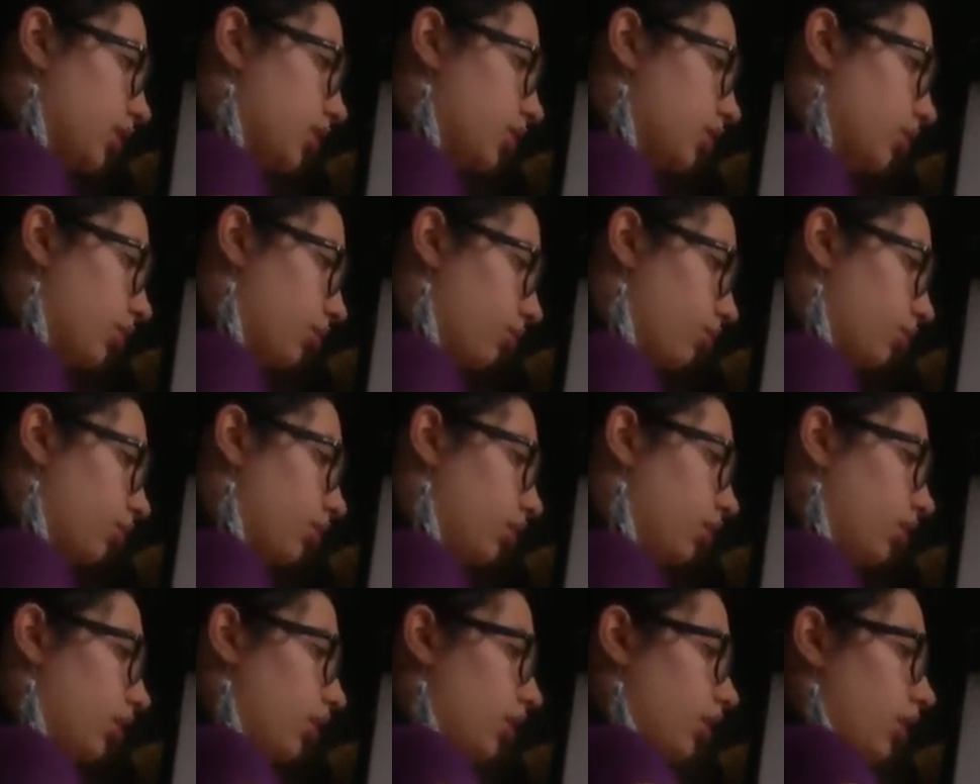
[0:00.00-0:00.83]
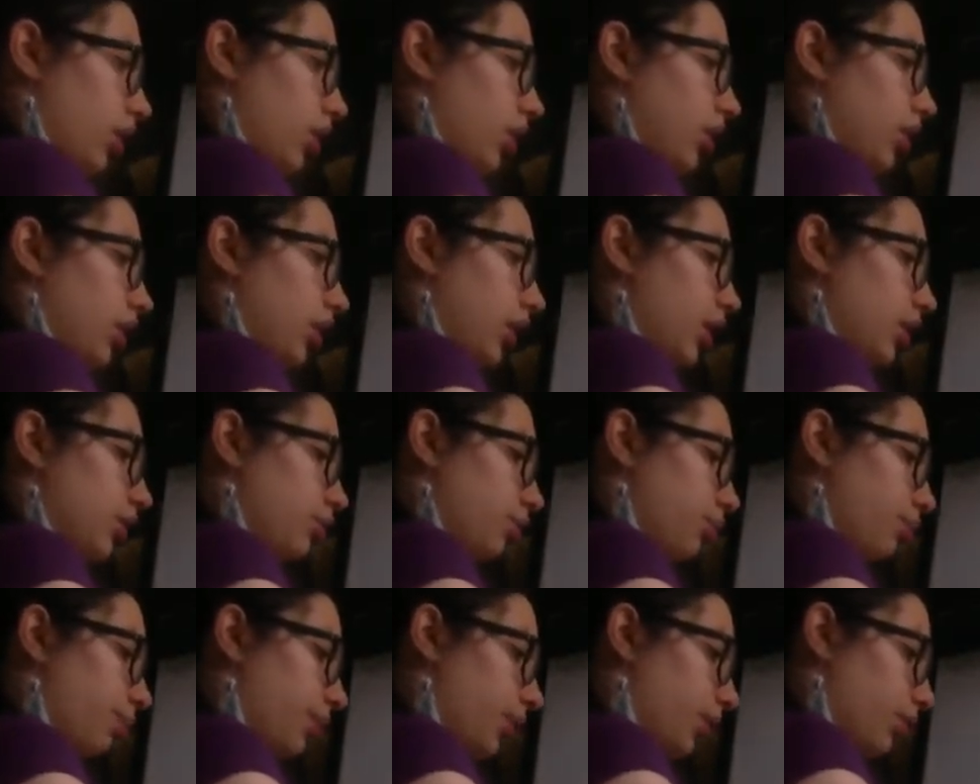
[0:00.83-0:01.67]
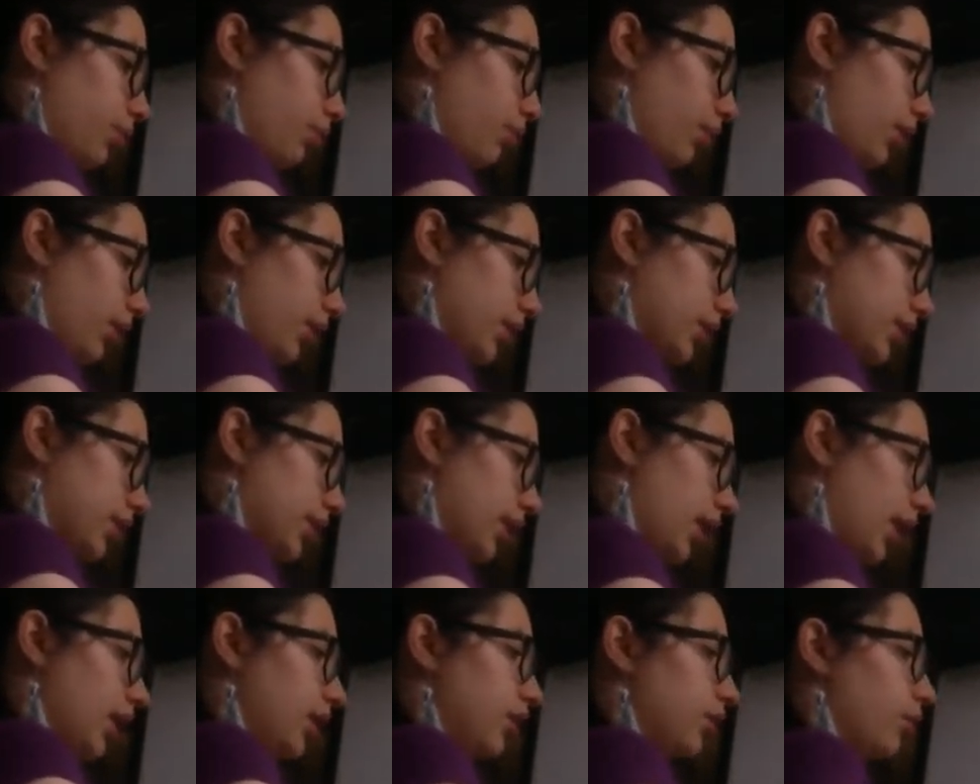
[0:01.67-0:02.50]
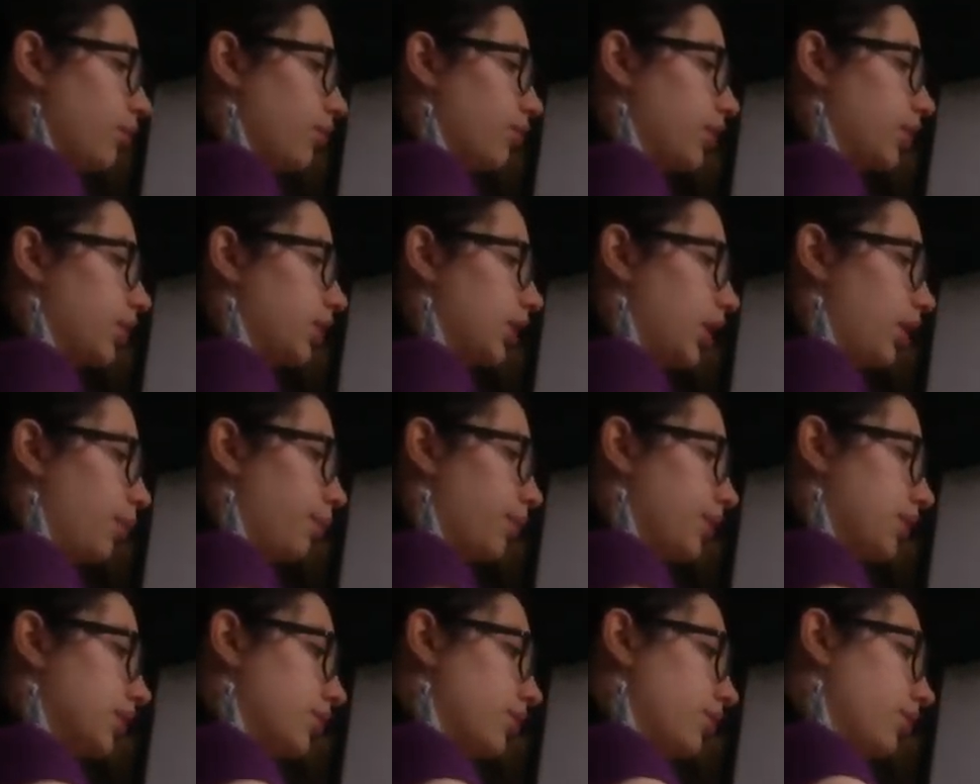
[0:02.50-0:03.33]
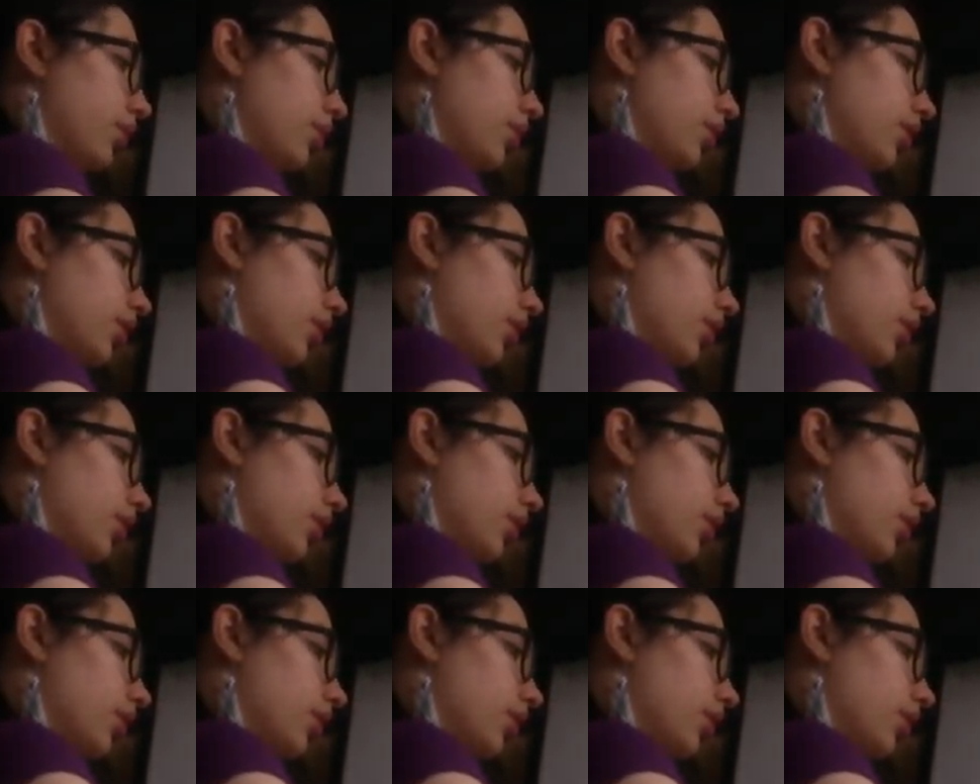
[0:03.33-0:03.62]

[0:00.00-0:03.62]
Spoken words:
So this will be one side of the trapezoid,